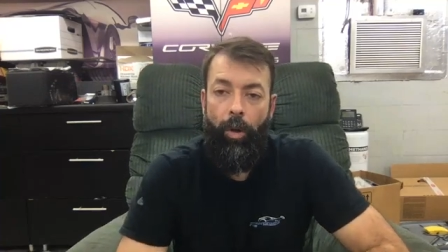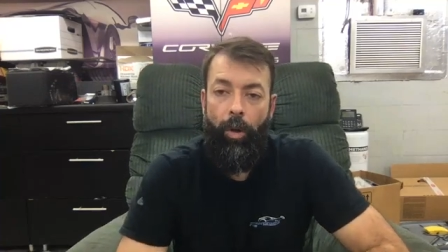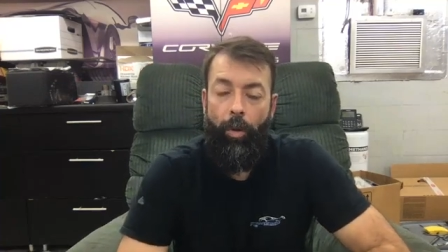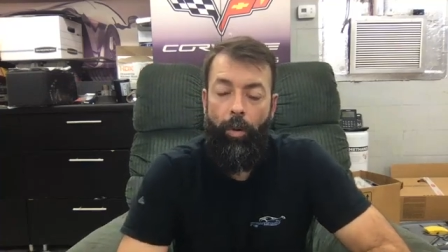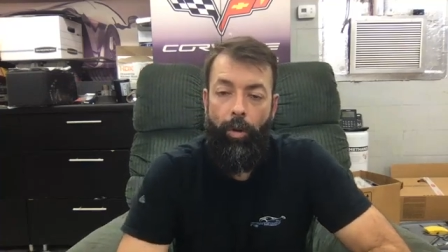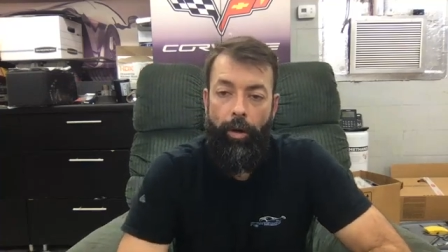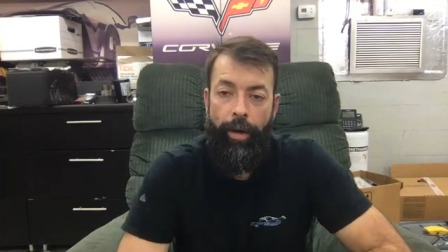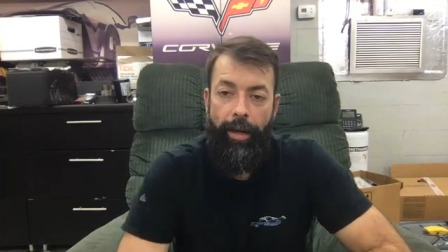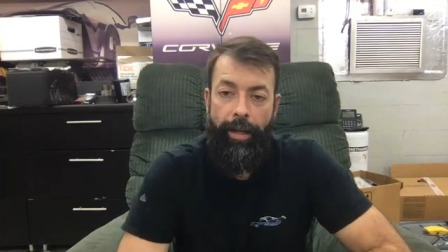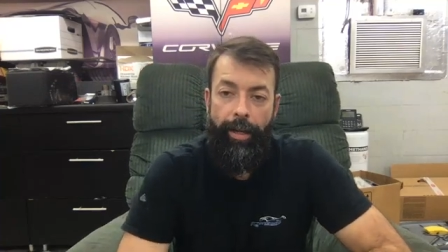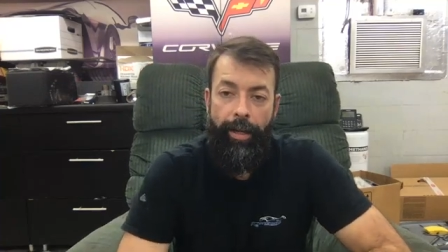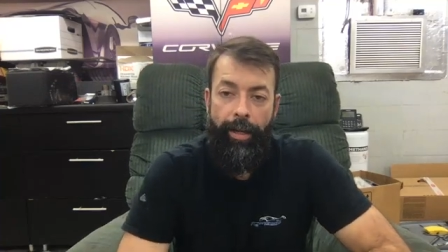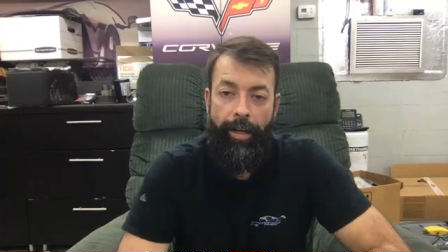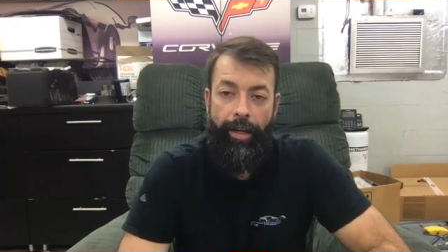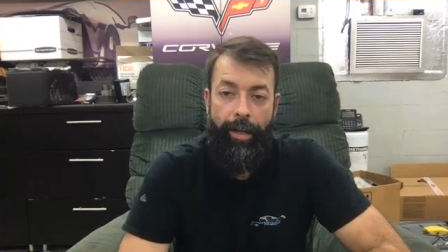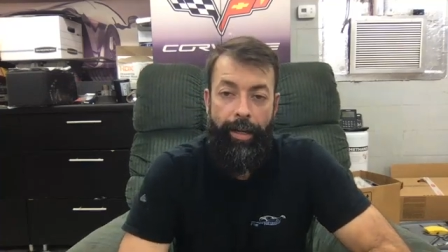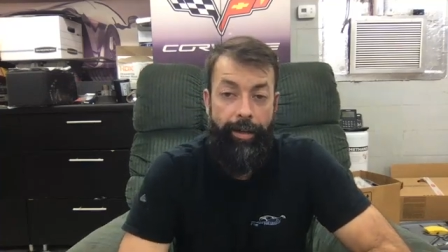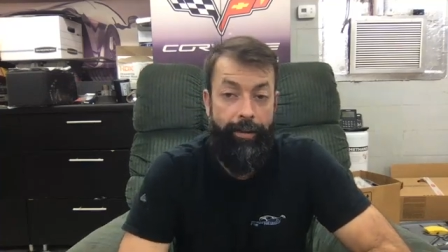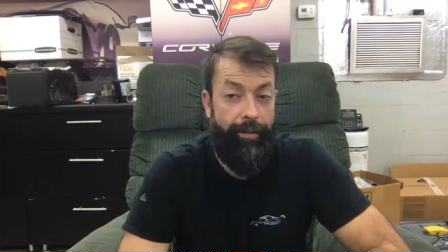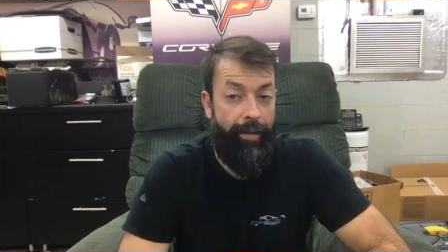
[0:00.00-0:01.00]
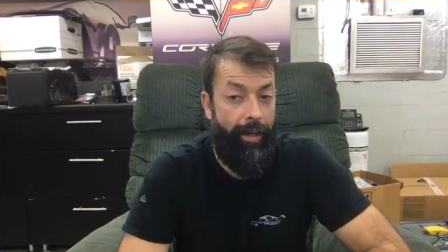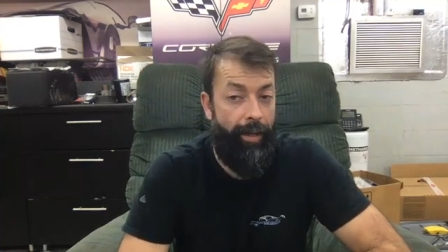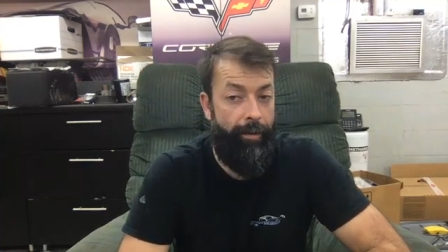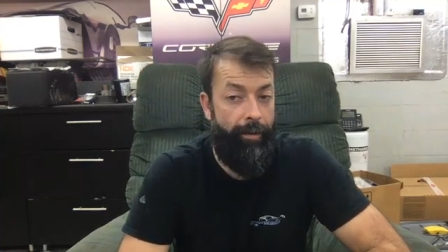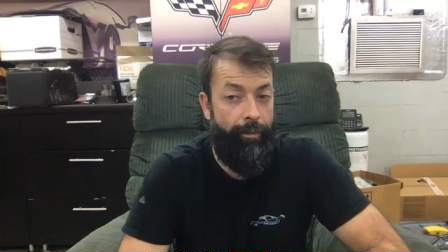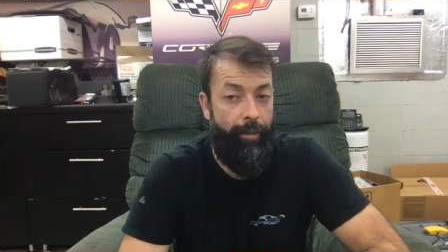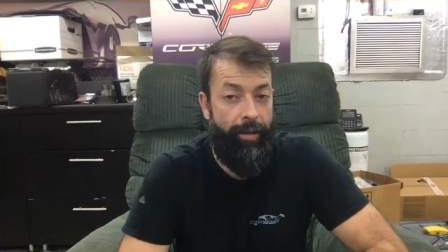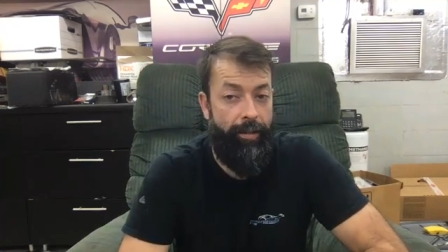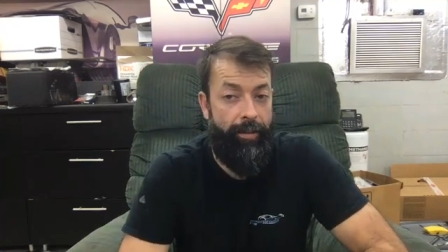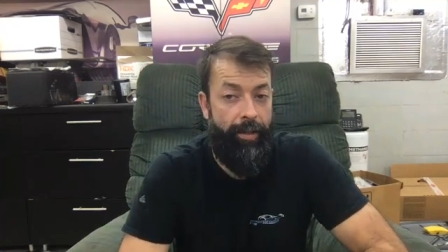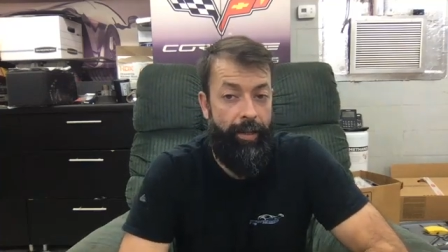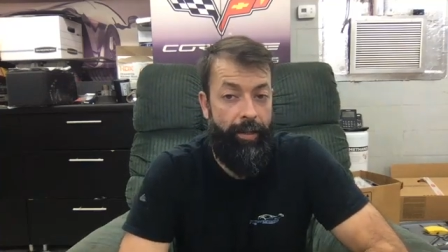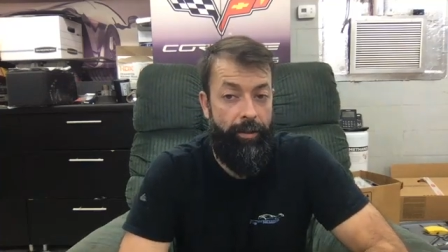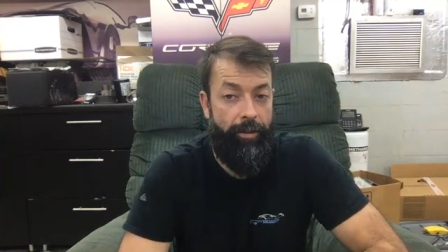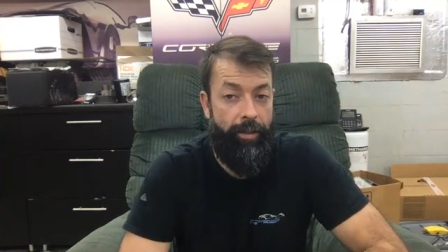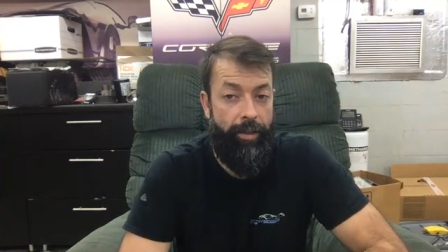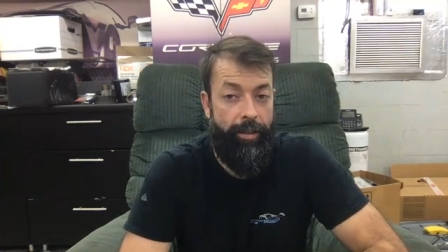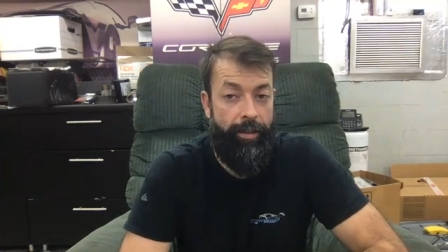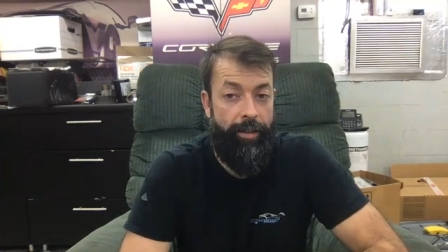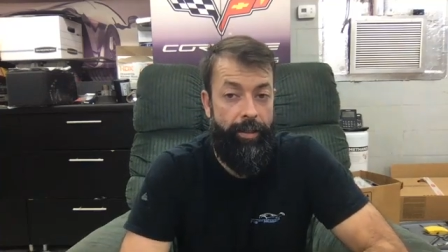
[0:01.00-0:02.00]
or a 10 Mustang
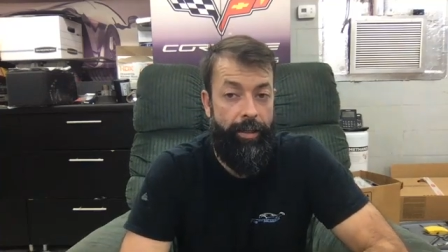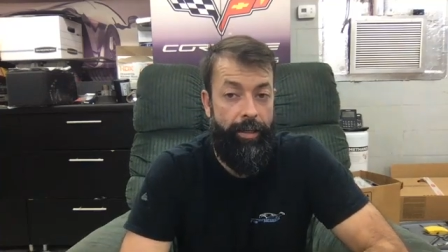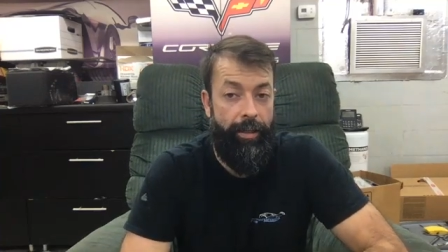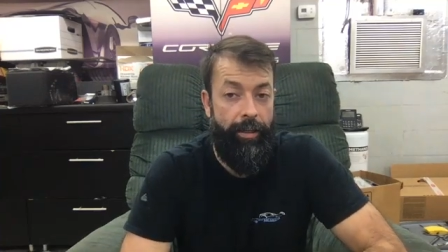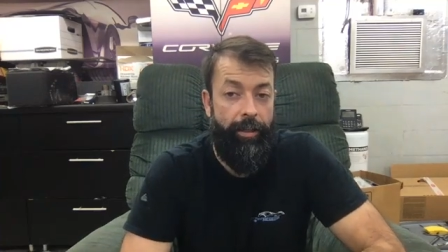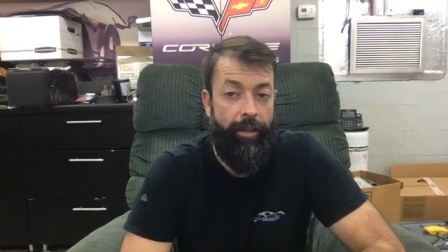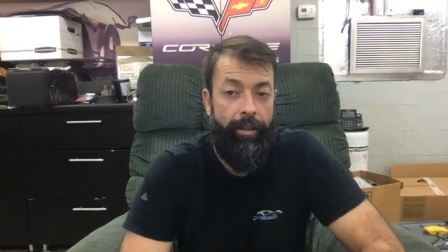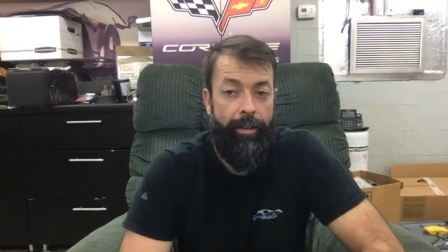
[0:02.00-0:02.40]
GT?